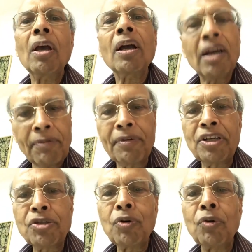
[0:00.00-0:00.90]

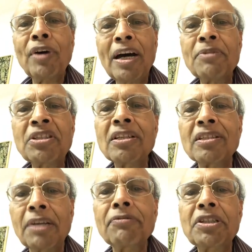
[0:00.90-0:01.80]
coverage for pharmacy
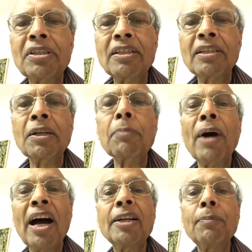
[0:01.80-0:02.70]
services under
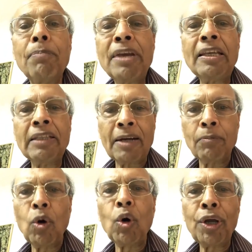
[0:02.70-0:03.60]
Part B, like
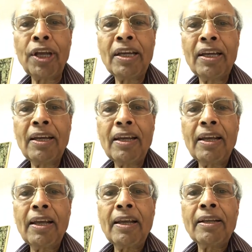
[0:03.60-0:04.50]
boy,
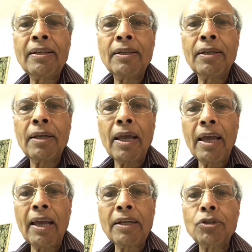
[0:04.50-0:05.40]
mm-hmm.
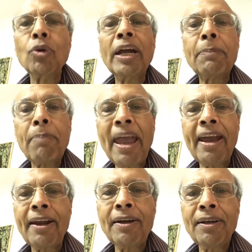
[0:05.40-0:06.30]
to get
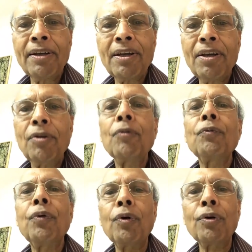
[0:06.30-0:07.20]
paid
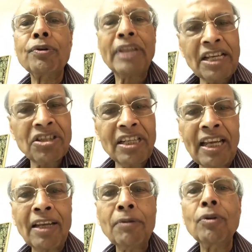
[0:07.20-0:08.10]
for
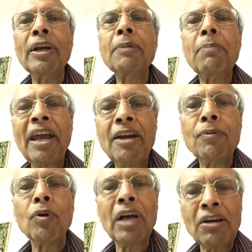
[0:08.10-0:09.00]
testing, to get paid
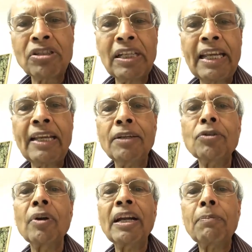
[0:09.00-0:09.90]
for counseling,
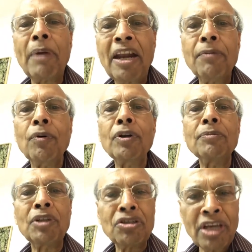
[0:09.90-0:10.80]
to get paid for
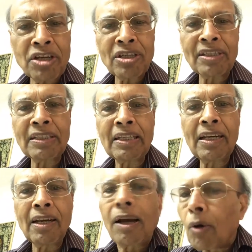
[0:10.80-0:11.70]
immunization,
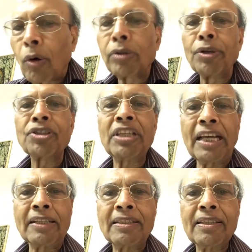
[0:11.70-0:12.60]
all those
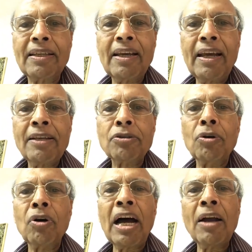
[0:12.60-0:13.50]
things.
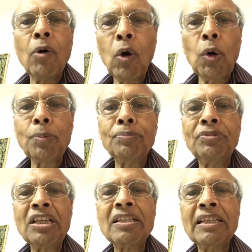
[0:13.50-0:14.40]
So I hope
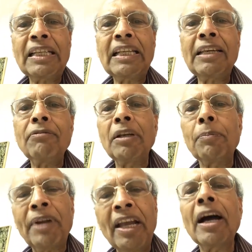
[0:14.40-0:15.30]
this really will
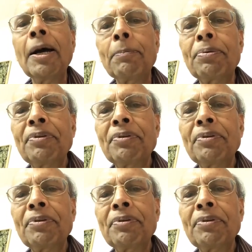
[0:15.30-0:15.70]
bring up